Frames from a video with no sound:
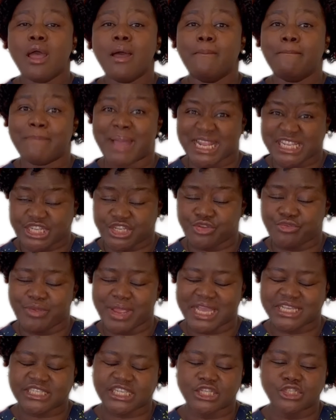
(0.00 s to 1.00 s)

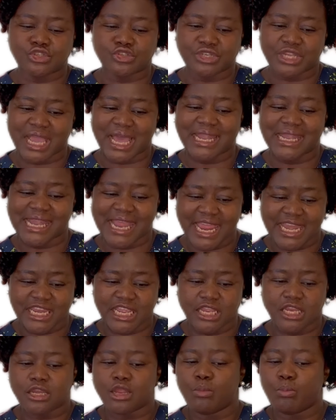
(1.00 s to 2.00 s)
materials into their
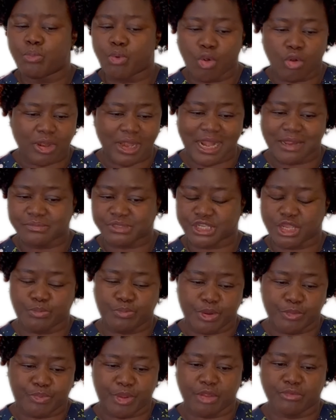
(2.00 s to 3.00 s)
learning programs and
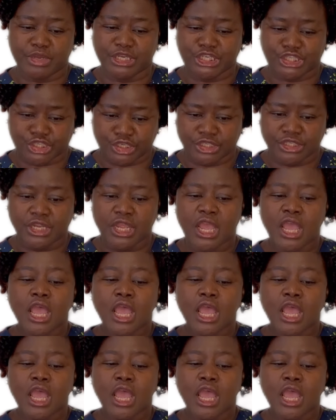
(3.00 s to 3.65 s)
preparation.